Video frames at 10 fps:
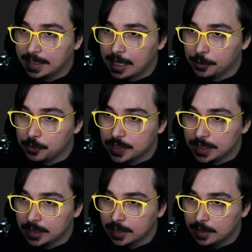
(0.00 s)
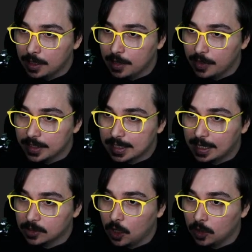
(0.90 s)
Now you see this
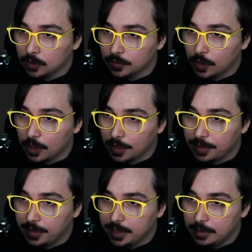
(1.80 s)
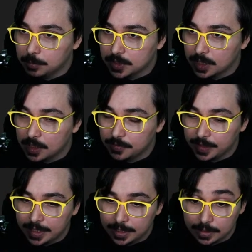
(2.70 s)
has all of our theme stuff
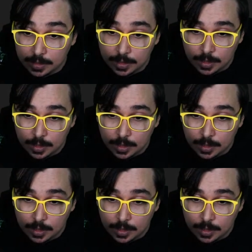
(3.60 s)
in it.